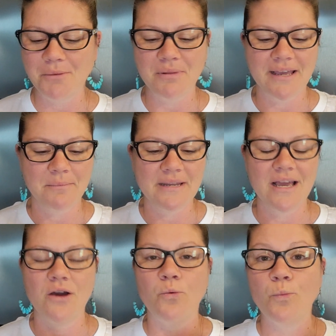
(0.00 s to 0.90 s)
to plant them
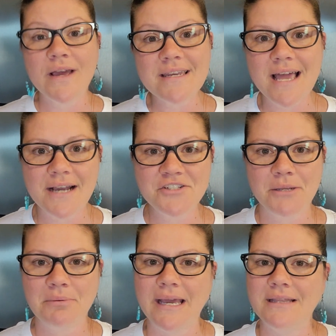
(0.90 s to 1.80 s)
down, when to actually
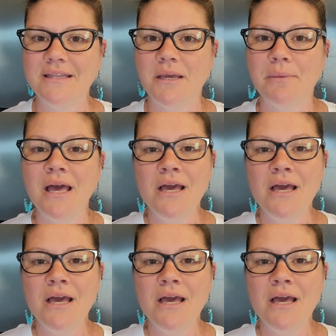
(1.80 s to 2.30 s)
plant them.